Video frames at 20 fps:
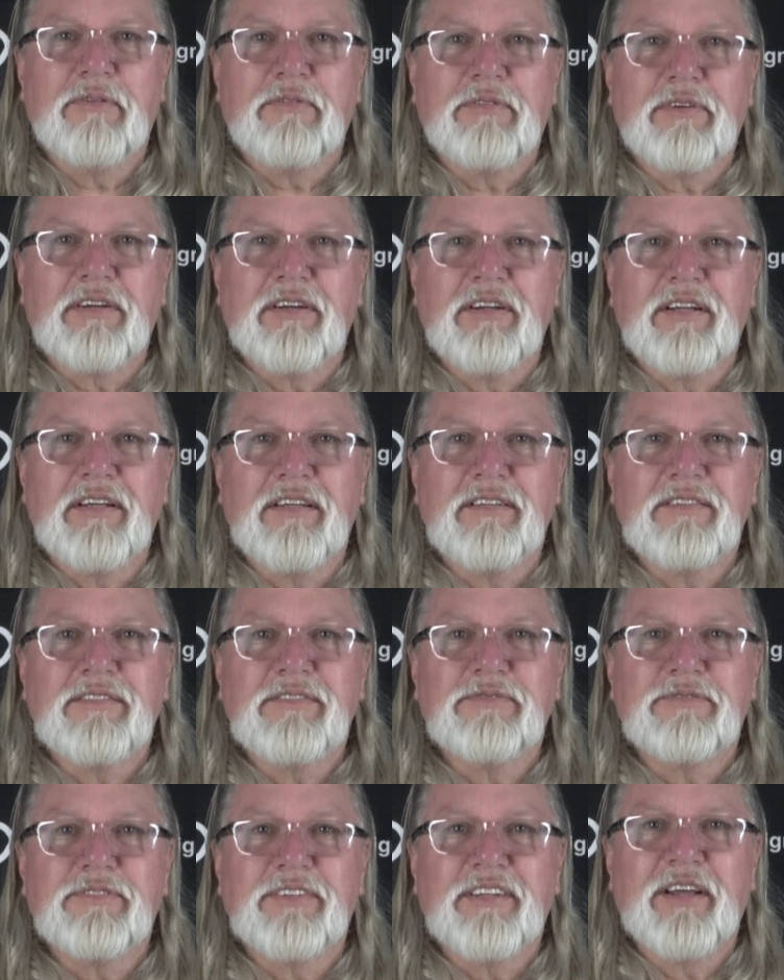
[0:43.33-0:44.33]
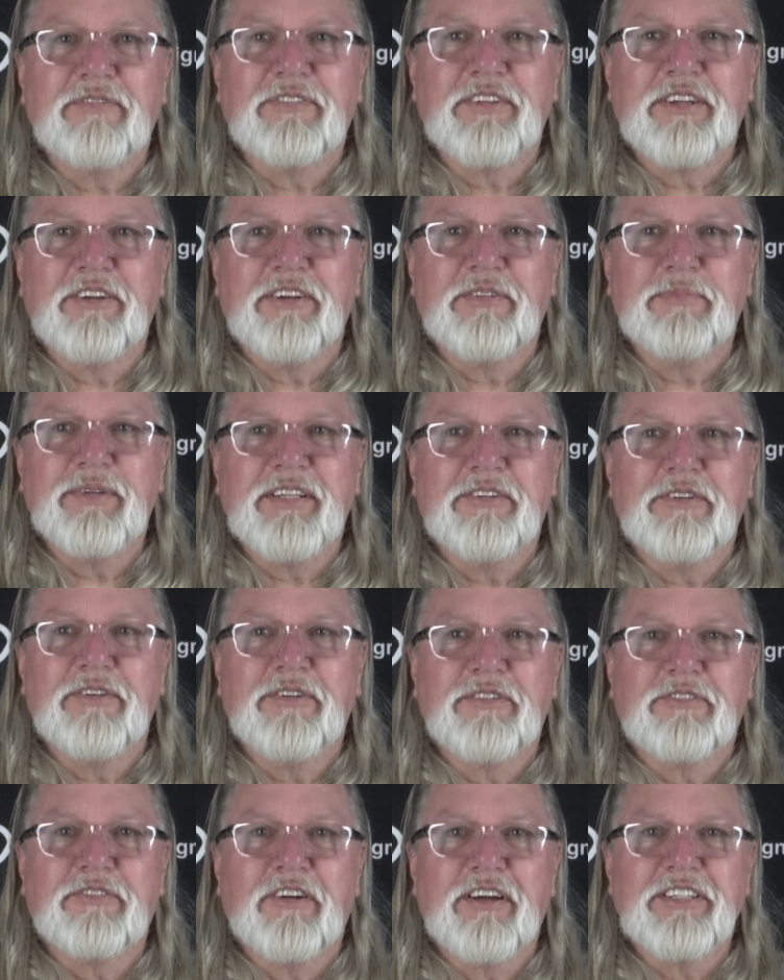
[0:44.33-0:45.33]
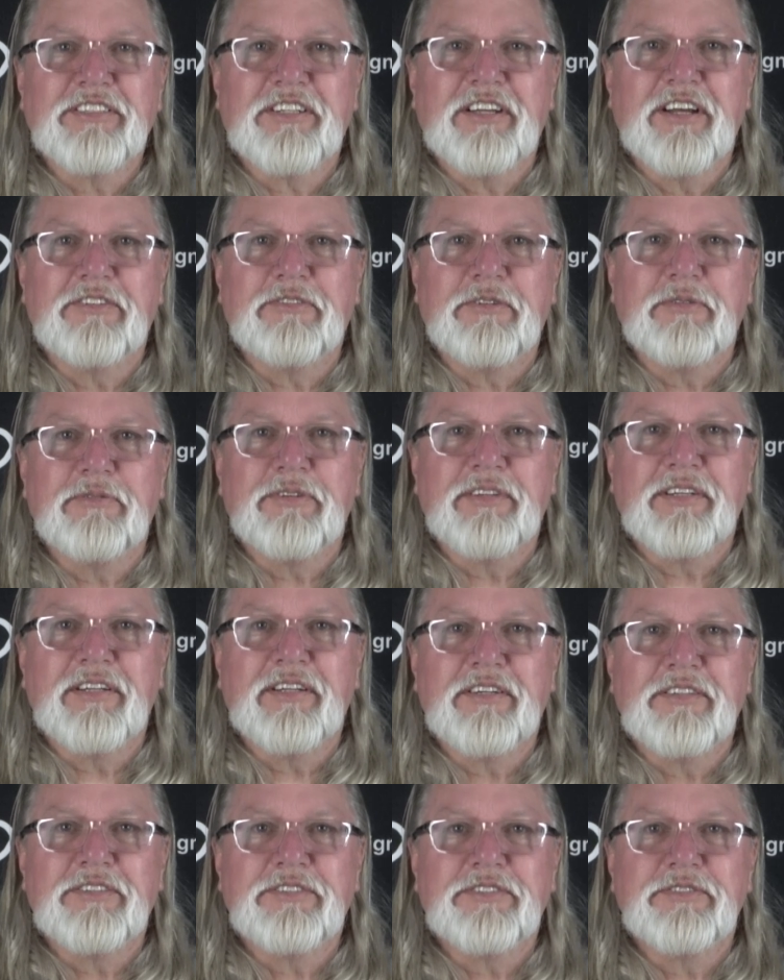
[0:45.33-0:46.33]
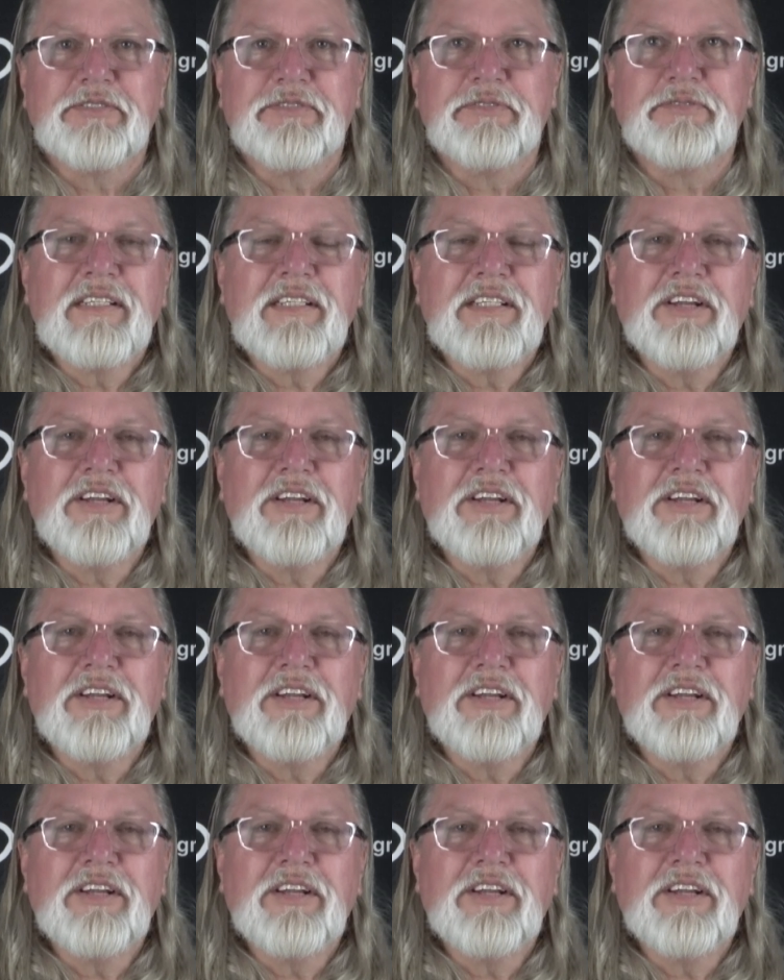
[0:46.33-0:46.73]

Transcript: we're definitely gonna be going across country with it here soon.